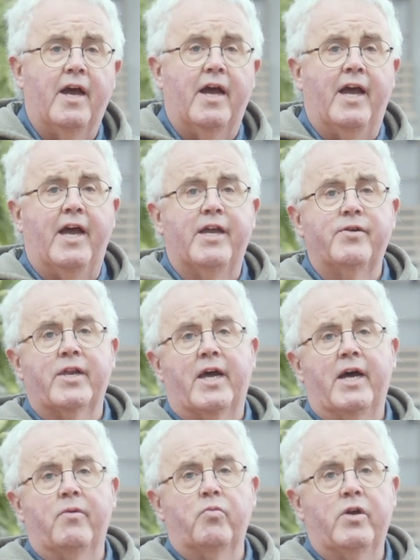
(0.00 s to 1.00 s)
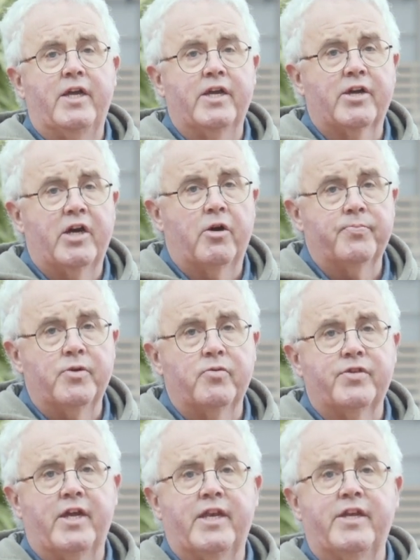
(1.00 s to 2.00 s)
and we're here to help you
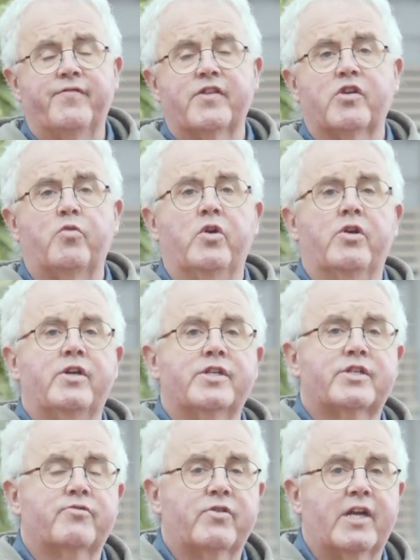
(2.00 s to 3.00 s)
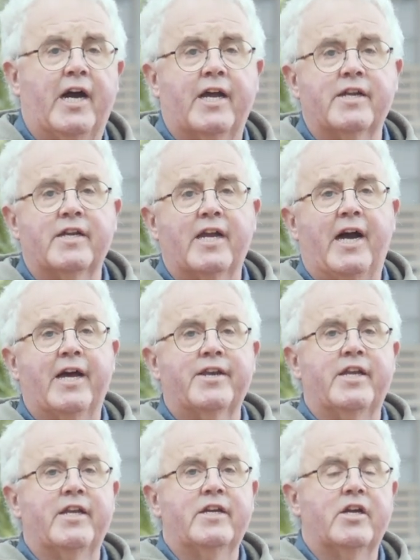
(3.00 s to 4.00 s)
with any of the queries regarding
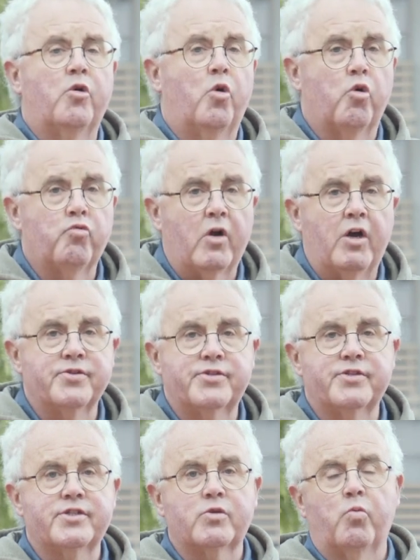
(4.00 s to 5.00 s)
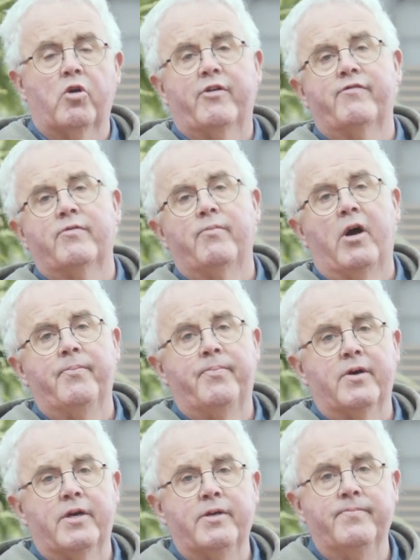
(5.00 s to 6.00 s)
gardening or roses, whatever it might
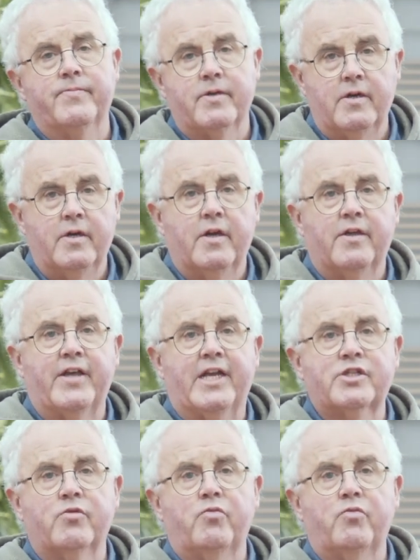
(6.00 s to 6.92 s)
be. Thanks for